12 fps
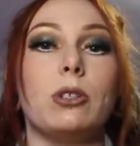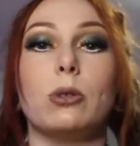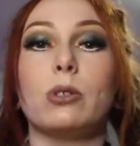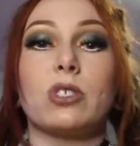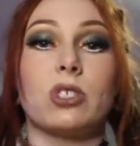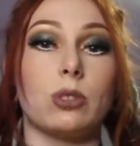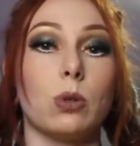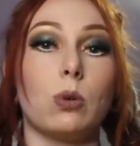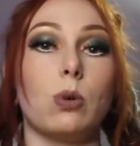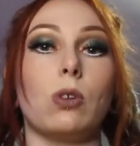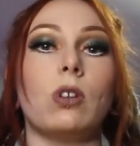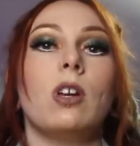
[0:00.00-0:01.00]
your
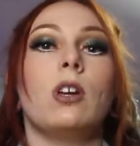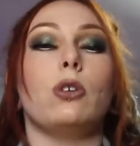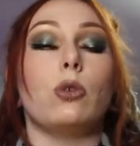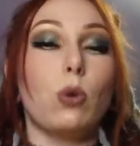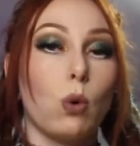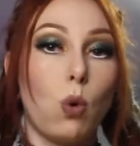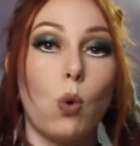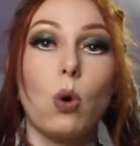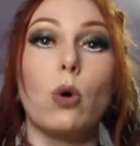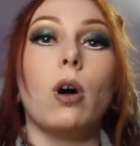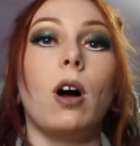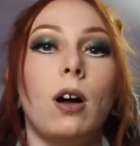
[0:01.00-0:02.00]
soul, your
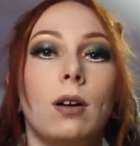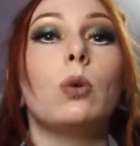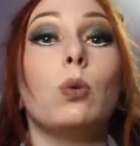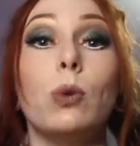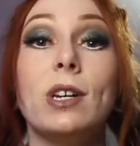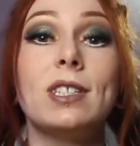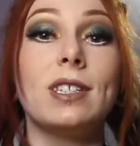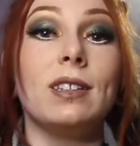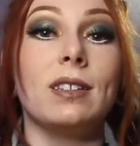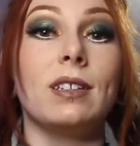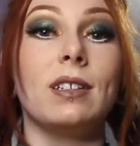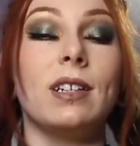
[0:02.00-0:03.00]
aura.
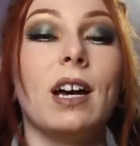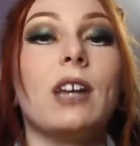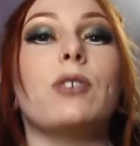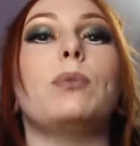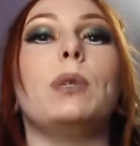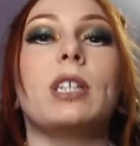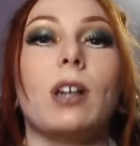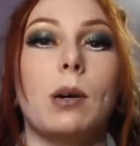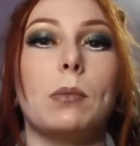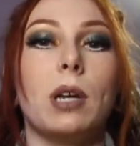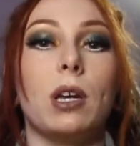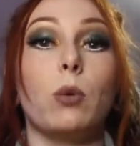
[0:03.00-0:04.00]
Recently, I have
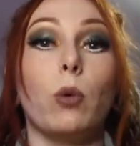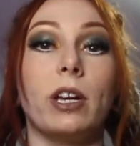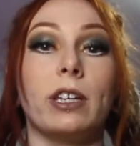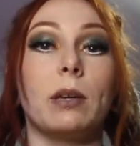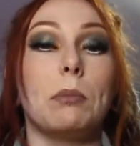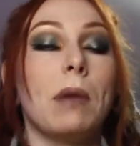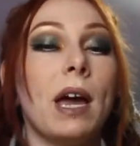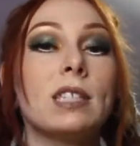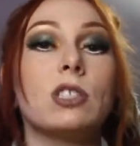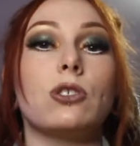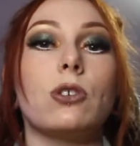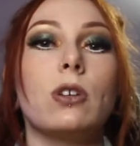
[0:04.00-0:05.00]
become a Reiki
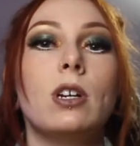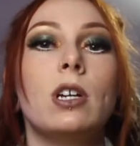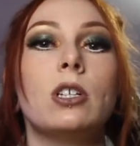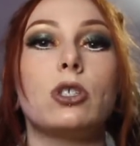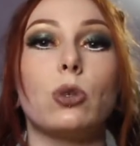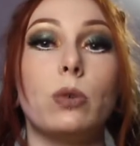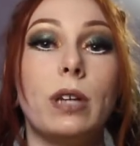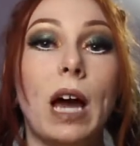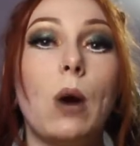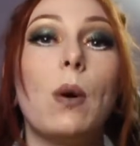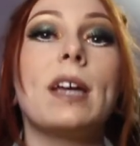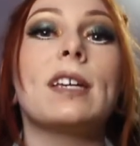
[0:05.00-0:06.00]
master, so
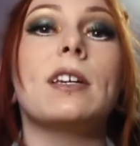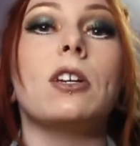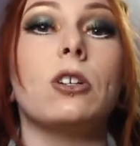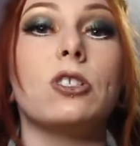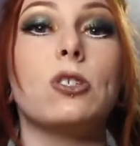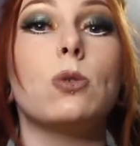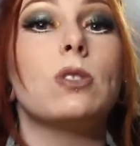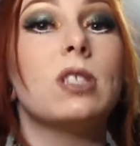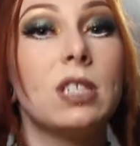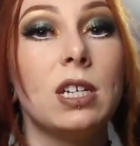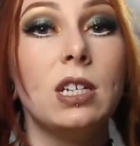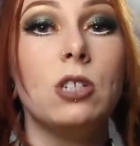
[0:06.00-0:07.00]
now I can also
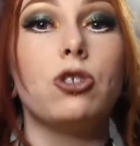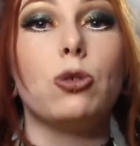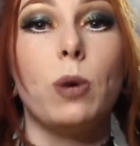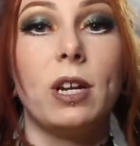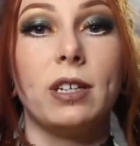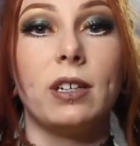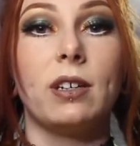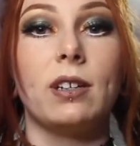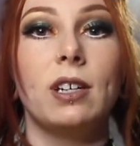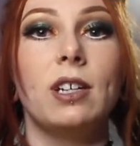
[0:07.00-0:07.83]
teach Reiki.